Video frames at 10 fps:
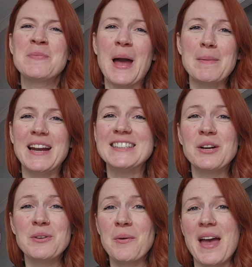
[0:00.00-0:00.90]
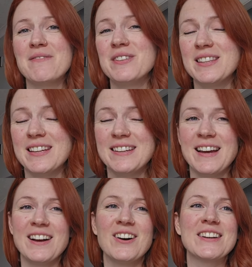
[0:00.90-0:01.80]
I mean, I don't know everything. I
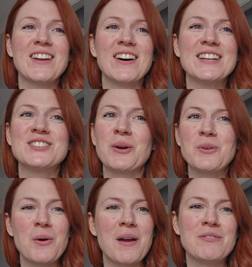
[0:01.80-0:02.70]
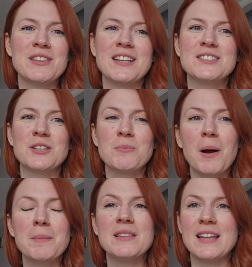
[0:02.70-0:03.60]
can't lie, I don't know everything. So there
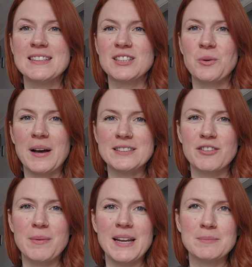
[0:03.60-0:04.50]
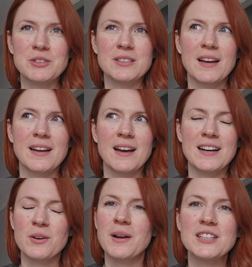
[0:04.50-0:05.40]
might be things that you ask of me and I'm just like, I
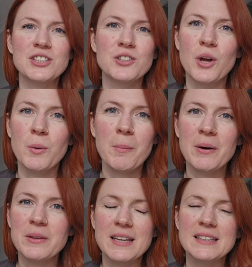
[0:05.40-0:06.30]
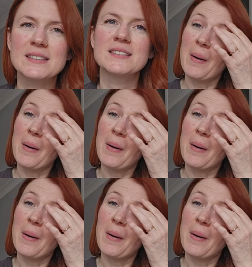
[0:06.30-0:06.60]
don't actually know about this.